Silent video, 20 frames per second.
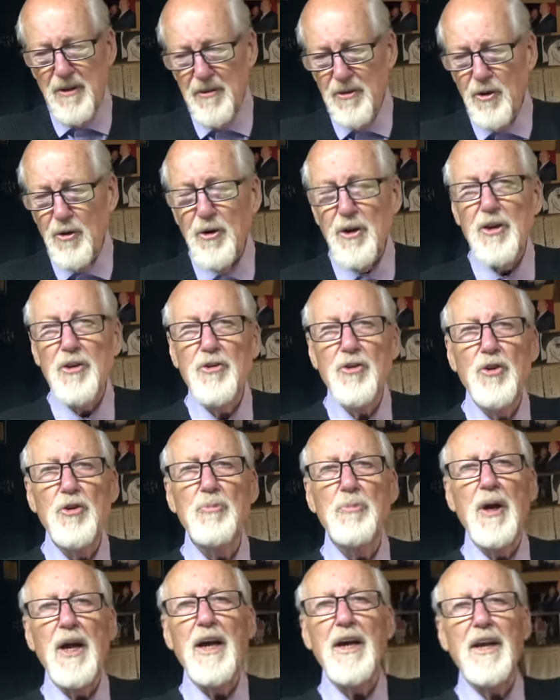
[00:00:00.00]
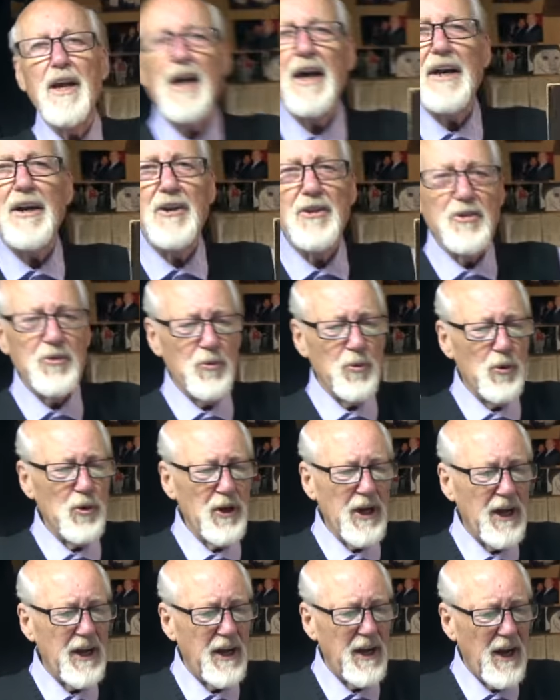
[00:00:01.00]
don't get too mad at us. We'll
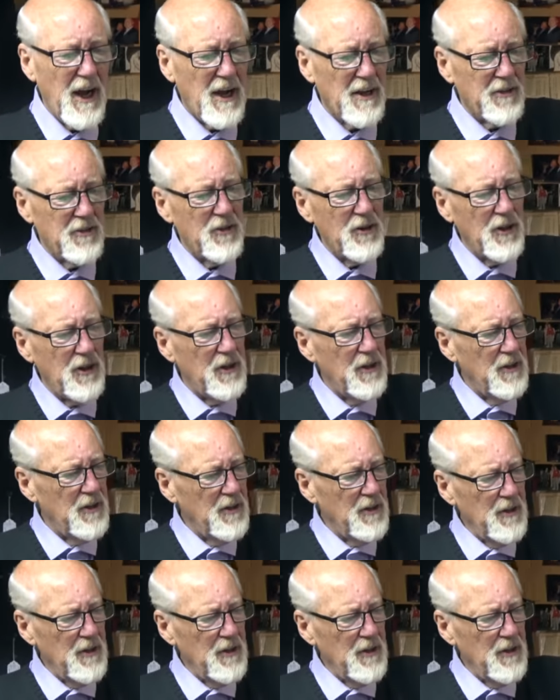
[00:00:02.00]
get it out to you."